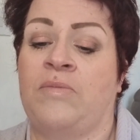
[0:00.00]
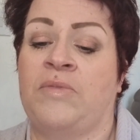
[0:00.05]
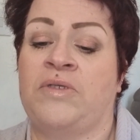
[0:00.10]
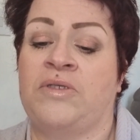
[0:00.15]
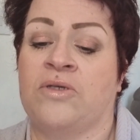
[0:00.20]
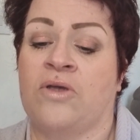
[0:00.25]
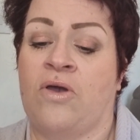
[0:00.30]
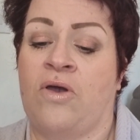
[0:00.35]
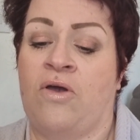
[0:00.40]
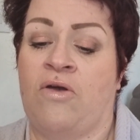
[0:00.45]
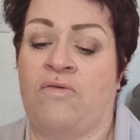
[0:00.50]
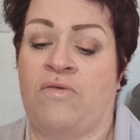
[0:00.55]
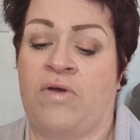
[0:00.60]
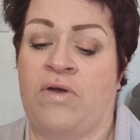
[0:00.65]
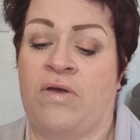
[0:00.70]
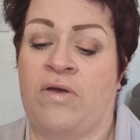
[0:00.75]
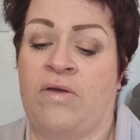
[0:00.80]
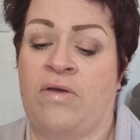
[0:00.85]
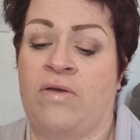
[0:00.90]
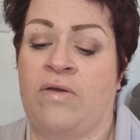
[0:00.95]

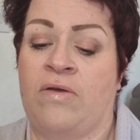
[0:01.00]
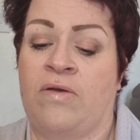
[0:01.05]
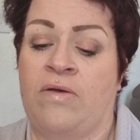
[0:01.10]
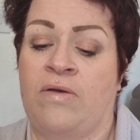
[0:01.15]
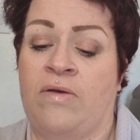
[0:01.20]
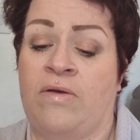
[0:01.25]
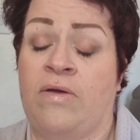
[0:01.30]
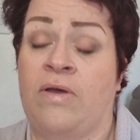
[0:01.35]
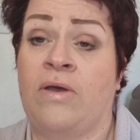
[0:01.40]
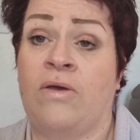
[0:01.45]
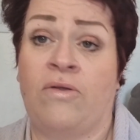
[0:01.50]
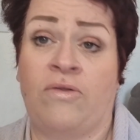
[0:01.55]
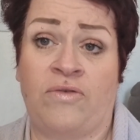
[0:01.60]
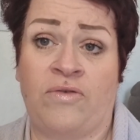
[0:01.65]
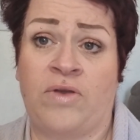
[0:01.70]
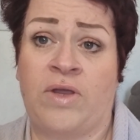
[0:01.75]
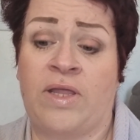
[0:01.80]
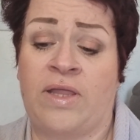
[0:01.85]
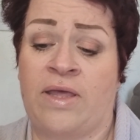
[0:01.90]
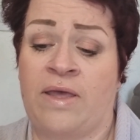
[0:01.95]
mascara. I got
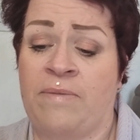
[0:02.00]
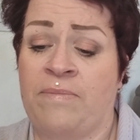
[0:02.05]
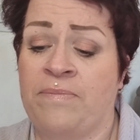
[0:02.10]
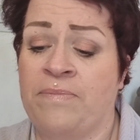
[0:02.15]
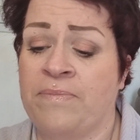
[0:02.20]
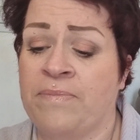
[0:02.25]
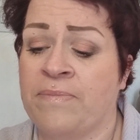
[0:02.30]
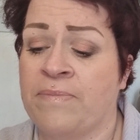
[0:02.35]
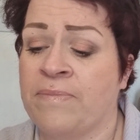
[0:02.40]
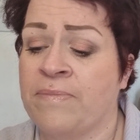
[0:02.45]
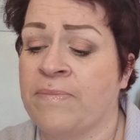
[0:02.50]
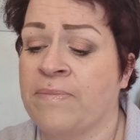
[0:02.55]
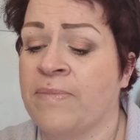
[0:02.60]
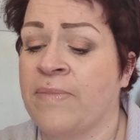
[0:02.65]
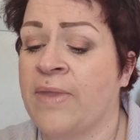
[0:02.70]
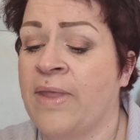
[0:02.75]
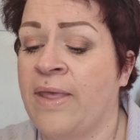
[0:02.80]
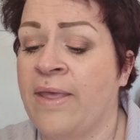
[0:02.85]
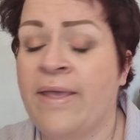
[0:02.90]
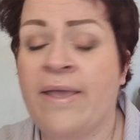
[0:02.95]
three of them.
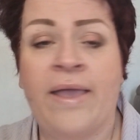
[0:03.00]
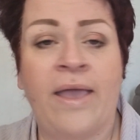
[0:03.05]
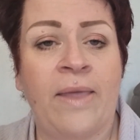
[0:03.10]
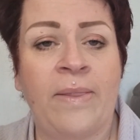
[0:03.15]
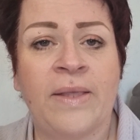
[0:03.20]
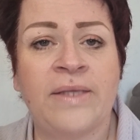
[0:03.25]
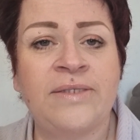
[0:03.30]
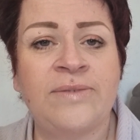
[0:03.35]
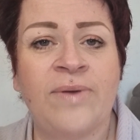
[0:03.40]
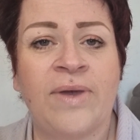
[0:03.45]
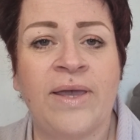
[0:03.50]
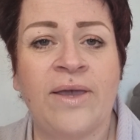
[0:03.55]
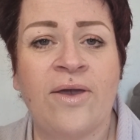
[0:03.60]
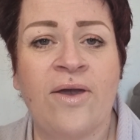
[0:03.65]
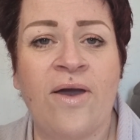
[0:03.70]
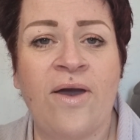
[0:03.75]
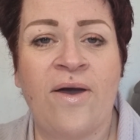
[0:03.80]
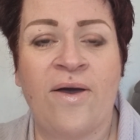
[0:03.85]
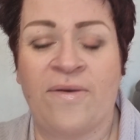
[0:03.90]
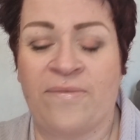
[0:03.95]
And that's what I
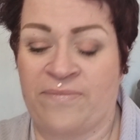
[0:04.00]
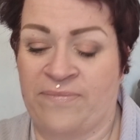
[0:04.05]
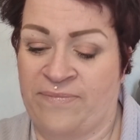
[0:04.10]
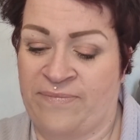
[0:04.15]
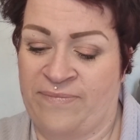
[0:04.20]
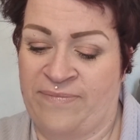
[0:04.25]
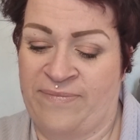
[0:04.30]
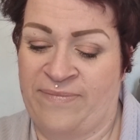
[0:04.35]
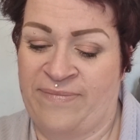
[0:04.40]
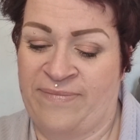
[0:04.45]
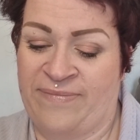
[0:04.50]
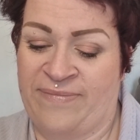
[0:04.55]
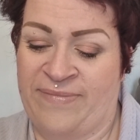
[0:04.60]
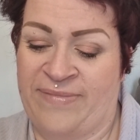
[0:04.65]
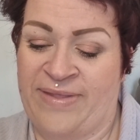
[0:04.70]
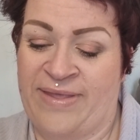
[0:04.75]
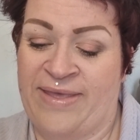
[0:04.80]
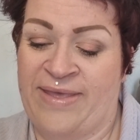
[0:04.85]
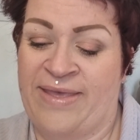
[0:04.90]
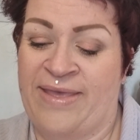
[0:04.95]
got.
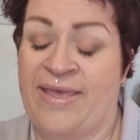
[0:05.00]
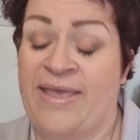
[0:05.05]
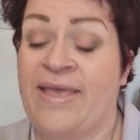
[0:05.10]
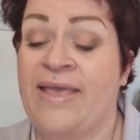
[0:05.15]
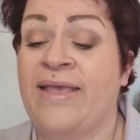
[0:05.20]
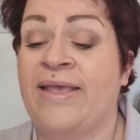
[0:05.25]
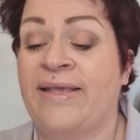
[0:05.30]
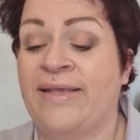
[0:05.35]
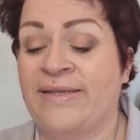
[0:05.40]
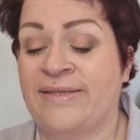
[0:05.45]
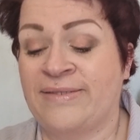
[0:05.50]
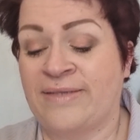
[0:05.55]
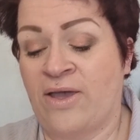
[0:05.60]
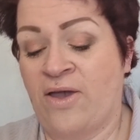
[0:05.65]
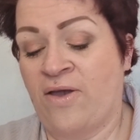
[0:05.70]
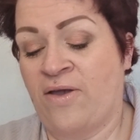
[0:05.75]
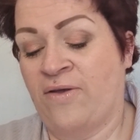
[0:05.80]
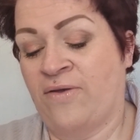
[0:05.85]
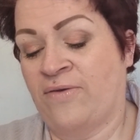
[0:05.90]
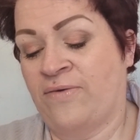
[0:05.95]

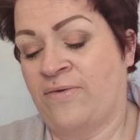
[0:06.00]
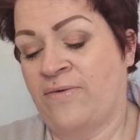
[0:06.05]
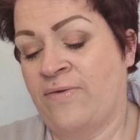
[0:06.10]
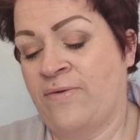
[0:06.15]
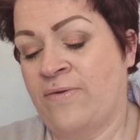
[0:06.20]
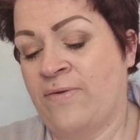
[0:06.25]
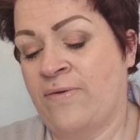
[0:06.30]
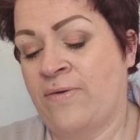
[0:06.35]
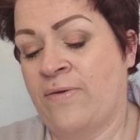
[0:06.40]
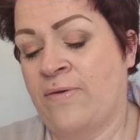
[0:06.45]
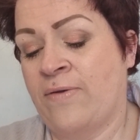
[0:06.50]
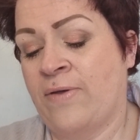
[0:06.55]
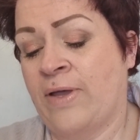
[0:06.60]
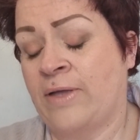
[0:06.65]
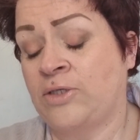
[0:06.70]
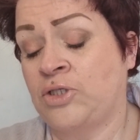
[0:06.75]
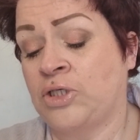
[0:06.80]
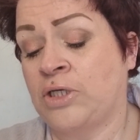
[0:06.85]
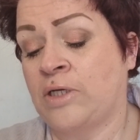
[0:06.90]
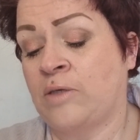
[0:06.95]
So,
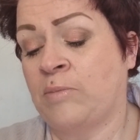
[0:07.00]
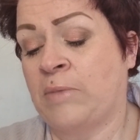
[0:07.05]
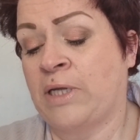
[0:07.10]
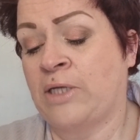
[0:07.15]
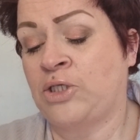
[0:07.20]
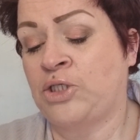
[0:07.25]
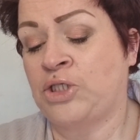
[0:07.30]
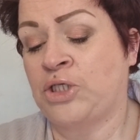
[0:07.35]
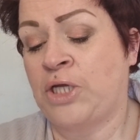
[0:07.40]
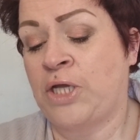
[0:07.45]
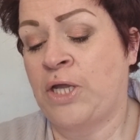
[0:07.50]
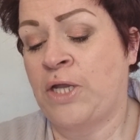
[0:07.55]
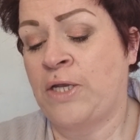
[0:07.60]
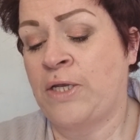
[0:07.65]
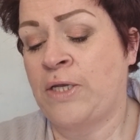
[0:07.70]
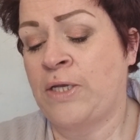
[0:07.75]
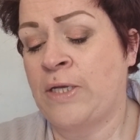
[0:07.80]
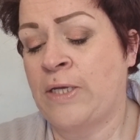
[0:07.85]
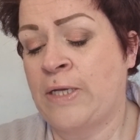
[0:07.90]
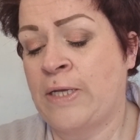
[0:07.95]
as you can
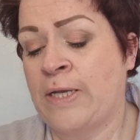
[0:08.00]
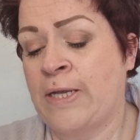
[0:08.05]
imagine,